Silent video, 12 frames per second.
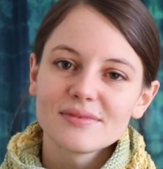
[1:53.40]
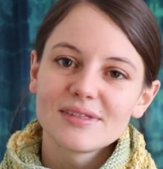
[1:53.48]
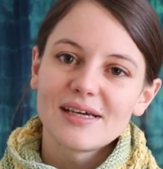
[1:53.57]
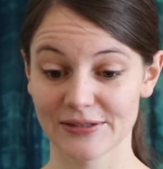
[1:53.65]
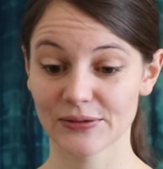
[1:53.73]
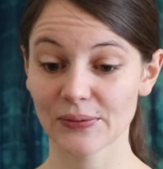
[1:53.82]

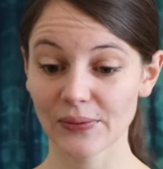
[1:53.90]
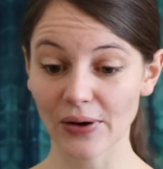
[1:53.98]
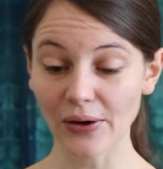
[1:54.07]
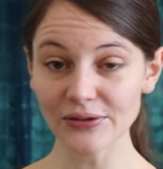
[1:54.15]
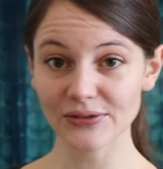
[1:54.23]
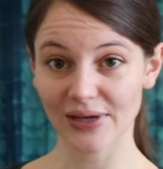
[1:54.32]
So
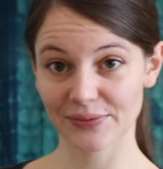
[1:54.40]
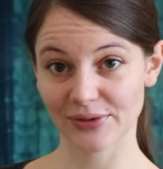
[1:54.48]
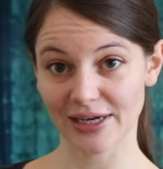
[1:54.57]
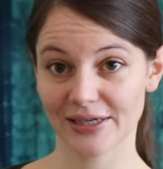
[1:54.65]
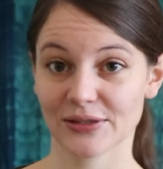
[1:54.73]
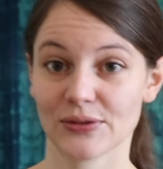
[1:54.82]
also I would
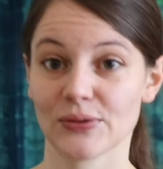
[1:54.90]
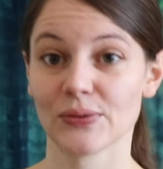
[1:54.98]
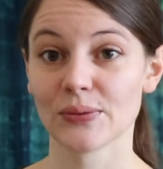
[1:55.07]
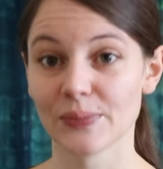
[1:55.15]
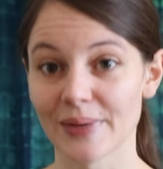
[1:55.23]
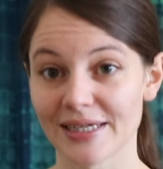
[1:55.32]
like
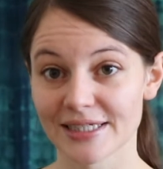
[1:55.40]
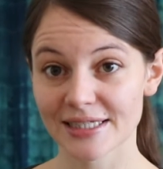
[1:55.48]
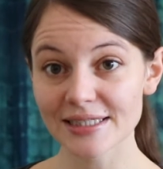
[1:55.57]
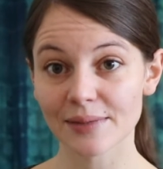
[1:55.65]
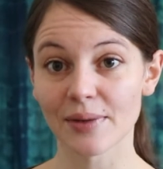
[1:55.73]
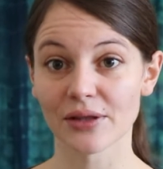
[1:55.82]
to mention
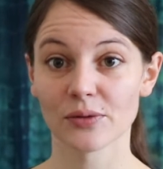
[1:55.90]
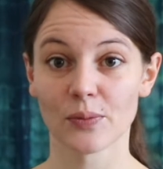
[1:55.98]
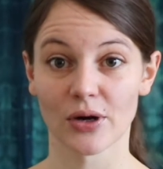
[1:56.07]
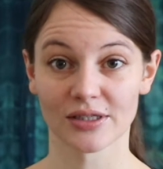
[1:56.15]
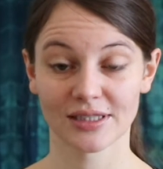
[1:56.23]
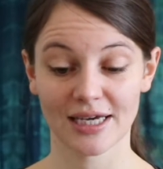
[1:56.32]
some other
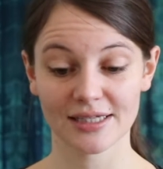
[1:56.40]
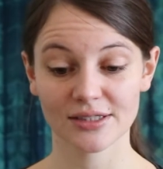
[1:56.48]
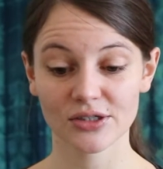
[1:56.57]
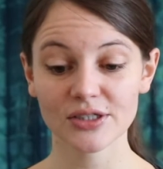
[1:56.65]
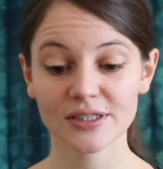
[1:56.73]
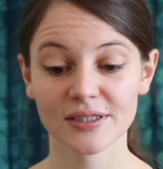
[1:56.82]

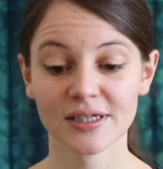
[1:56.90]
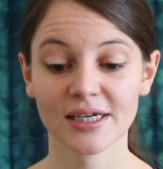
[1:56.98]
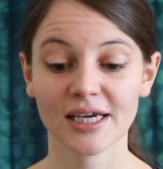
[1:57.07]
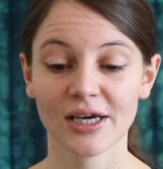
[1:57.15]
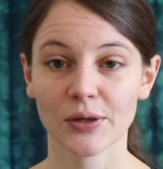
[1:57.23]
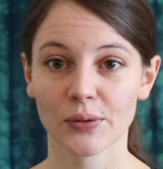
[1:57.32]
podcasters
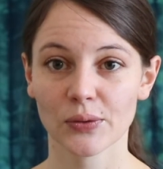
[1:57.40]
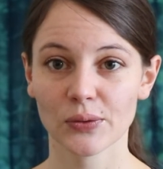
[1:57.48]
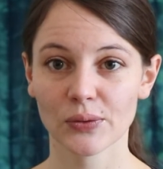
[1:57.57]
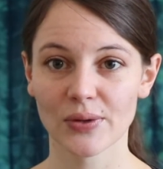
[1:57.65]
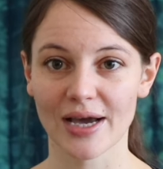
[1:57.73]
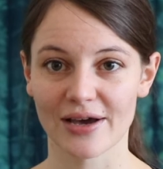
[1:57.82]

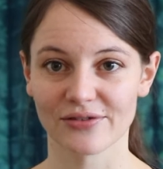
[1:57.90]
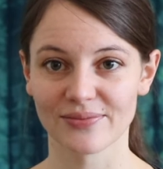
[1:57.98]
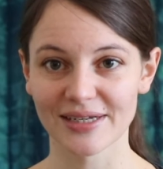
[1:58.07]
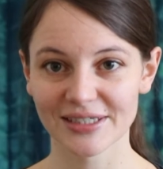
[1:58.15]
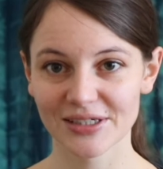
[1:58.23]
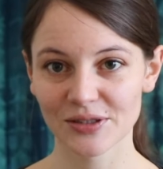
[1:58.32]
who have
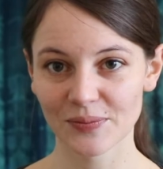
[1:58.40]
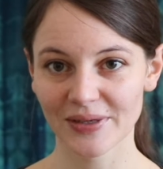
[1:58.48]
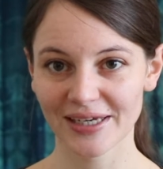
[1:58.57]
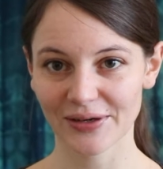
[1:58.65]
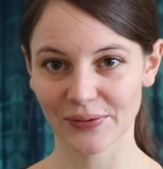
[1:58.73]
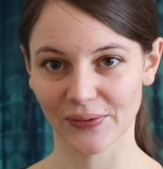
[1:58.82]
mentioned
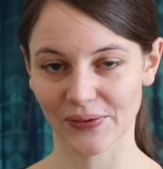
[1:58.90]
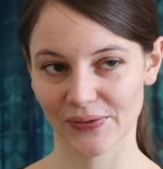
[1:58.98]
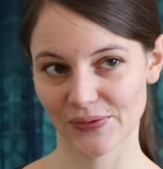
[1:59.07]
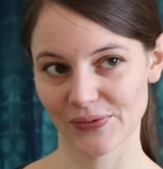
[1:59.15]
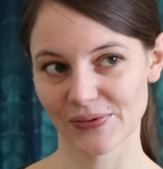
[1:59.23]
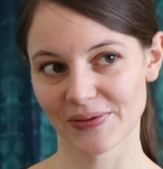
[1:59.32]
me or
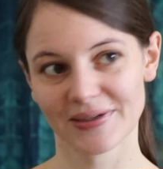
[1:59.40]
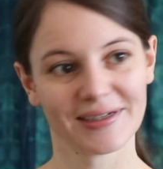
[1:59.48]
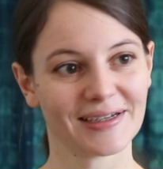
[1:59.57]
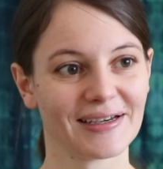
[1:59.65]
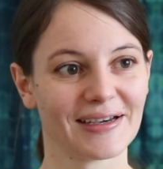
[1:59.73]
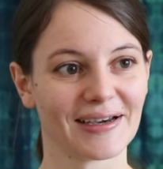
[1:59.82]
who
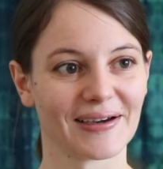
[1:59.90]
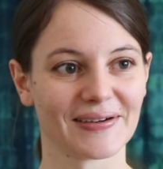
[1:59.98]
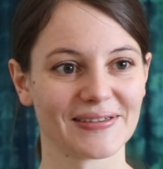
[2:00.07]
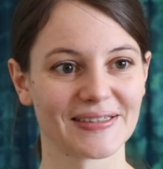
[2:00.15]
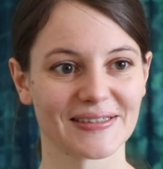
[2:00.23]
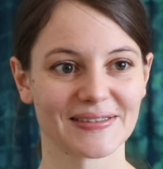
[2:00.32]
are
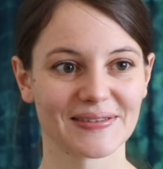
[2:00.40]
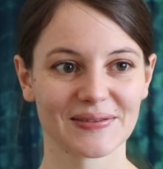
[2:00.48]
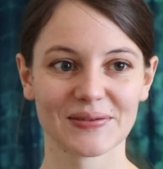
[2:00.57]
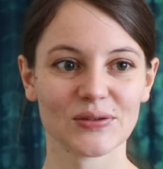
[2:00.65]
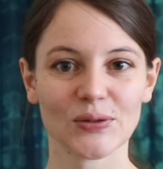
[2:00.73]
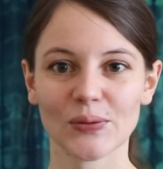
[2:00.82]

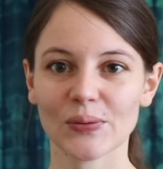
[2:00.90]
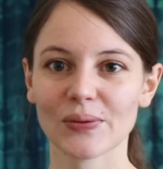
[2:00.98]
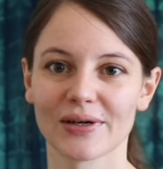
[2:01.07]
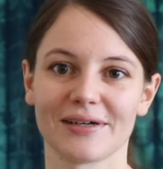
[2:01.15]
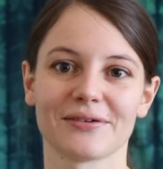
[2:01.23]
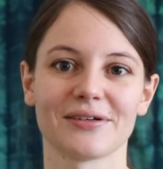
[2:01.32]
just new,
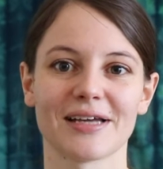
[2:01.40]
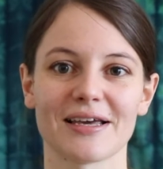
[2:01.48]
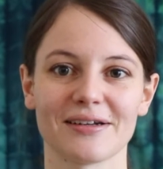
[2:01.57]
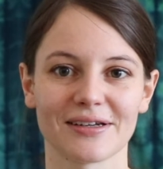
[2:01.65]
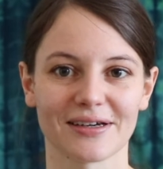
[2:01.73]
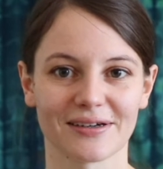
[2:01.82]

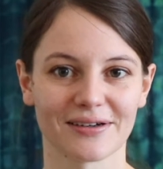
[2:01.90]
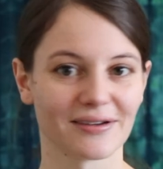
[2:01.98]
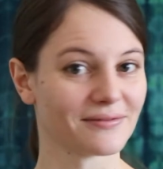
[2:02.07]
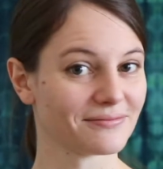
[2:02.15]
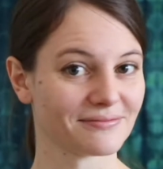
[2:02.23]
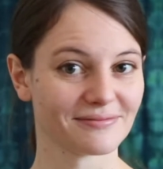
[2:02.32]
and
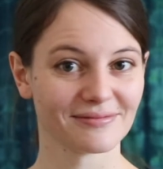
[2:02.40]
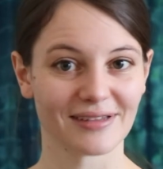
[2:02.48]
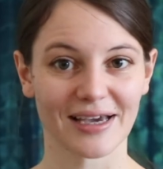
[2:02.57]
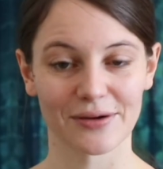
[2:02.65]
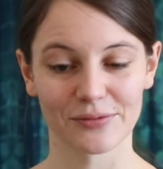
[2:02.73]
I